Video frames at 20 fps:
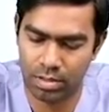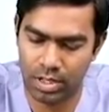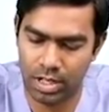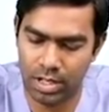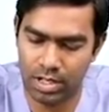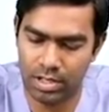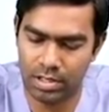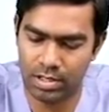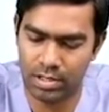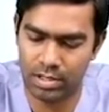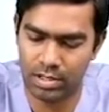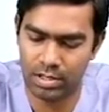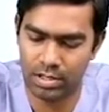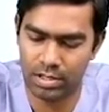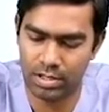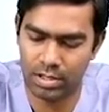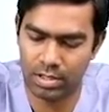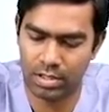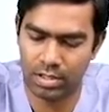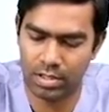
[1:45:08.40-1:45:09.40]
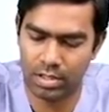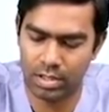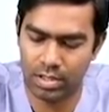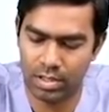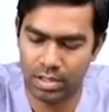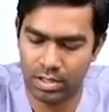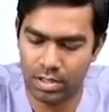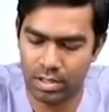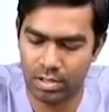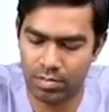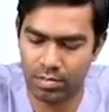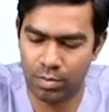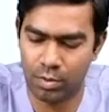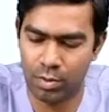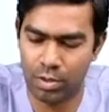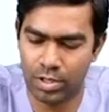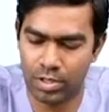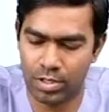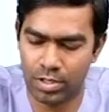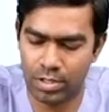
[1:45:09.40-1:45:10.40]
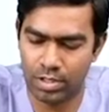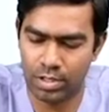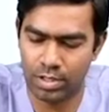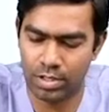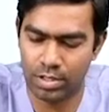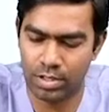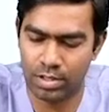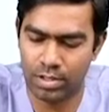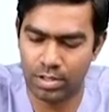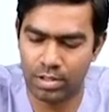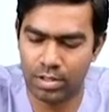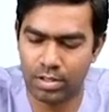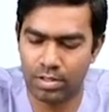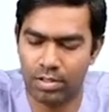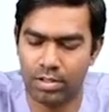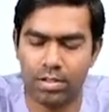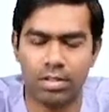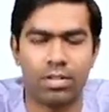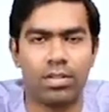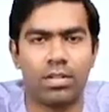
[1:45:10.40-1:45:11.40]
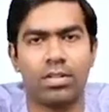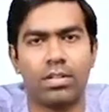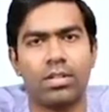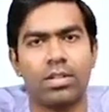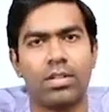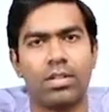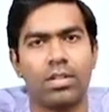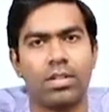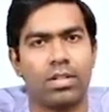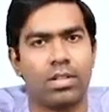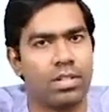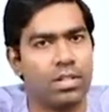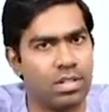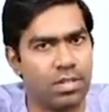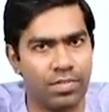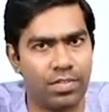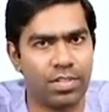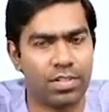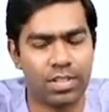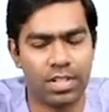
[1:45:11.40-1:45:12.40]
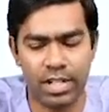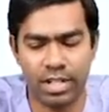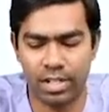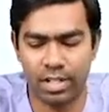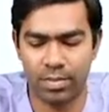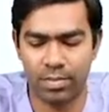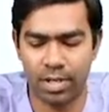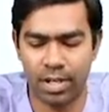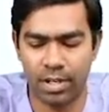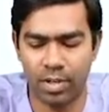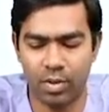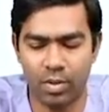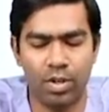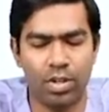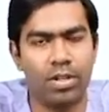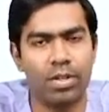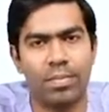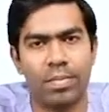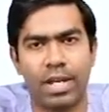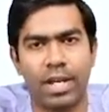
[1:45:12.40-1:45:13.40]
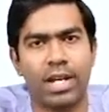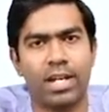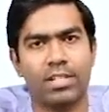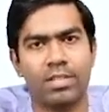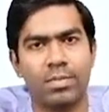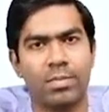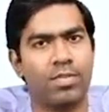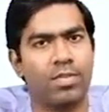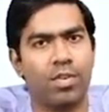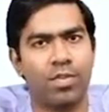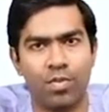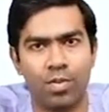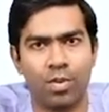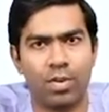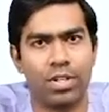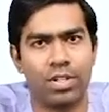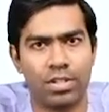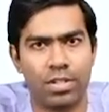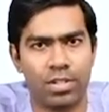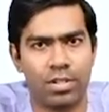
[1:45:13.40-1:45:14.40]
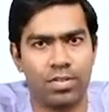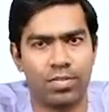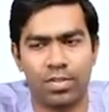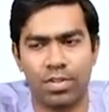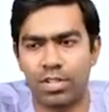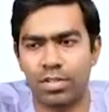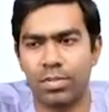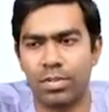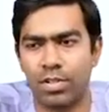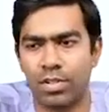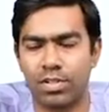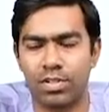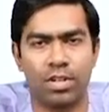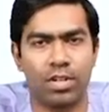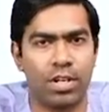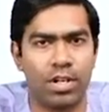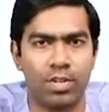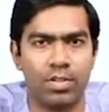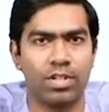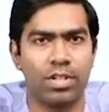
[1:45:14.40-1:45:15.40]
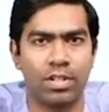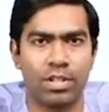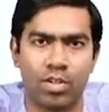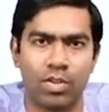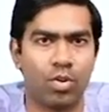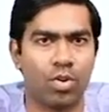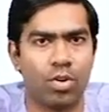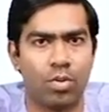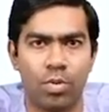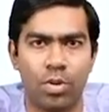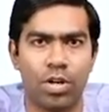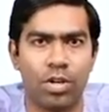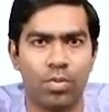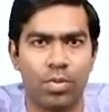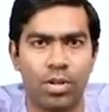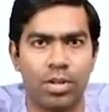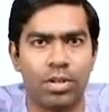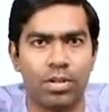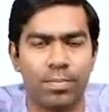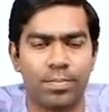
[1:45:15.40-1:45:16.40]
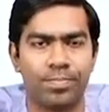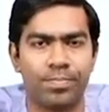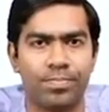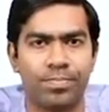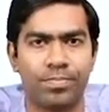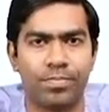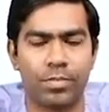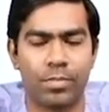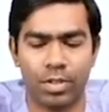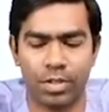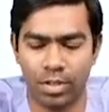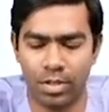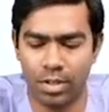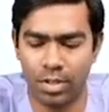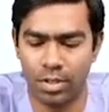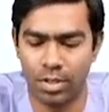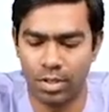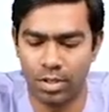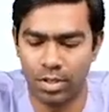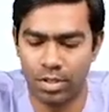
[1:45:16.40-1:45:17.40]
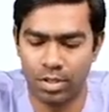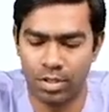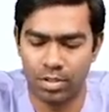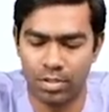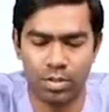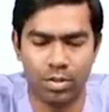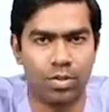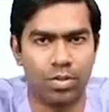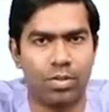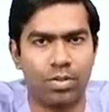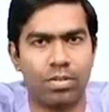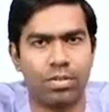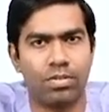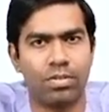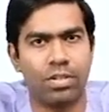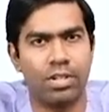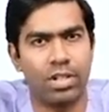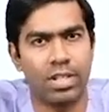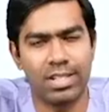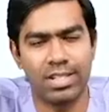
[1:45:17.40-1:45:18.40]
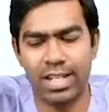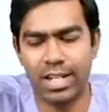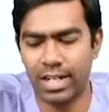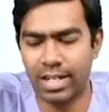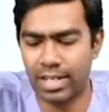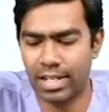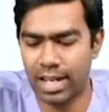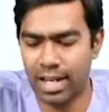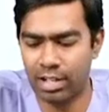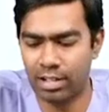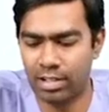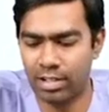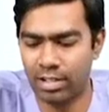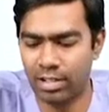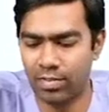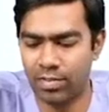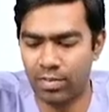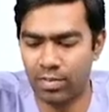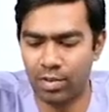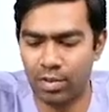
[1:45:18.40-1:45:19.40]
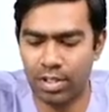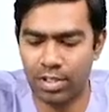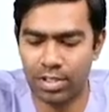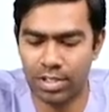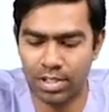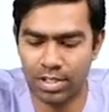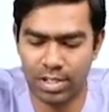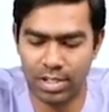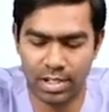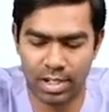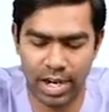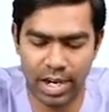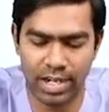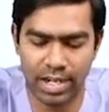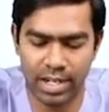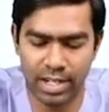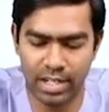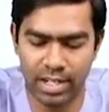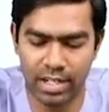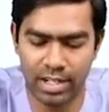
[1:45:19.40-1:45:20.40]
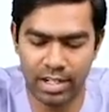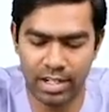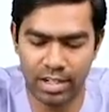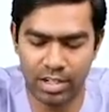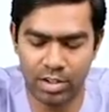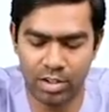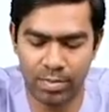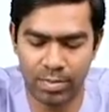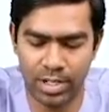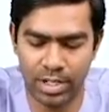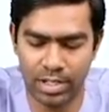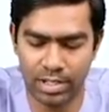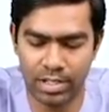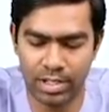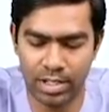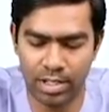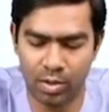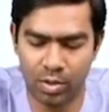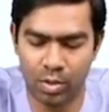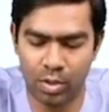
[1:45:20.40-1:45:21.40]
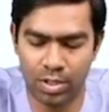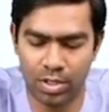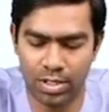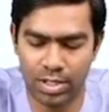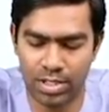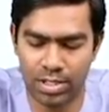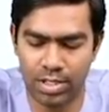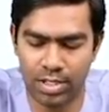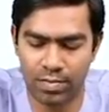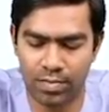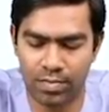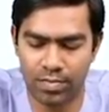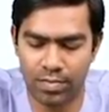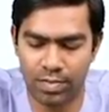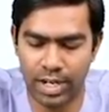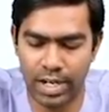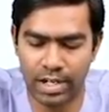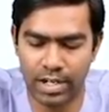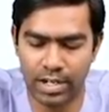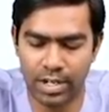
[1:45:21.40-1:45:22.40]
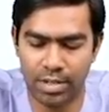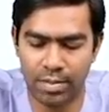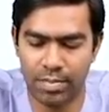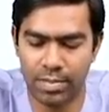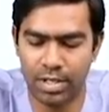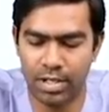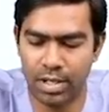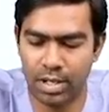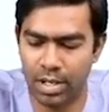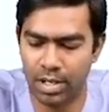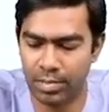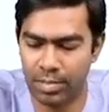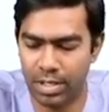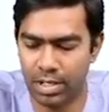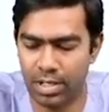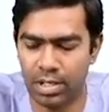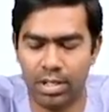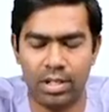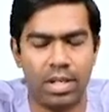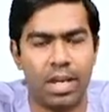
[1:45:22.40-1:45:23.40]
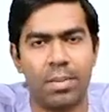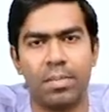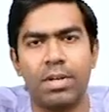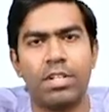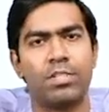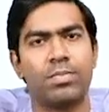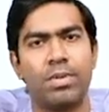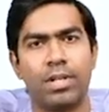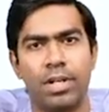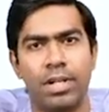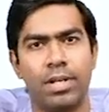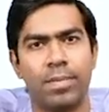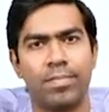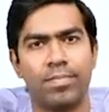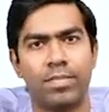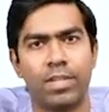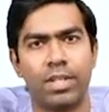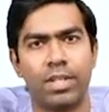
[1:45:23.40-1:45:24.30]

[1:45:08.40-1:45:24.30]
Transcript: That is fluid restriction. This is the first line treatment. I told you the mechanism of how fluid restriction works because you are reducing the total body water. So is there any calculation for fluid restriction? Ideally, it should be less than, goal is less than 800 mLs per day.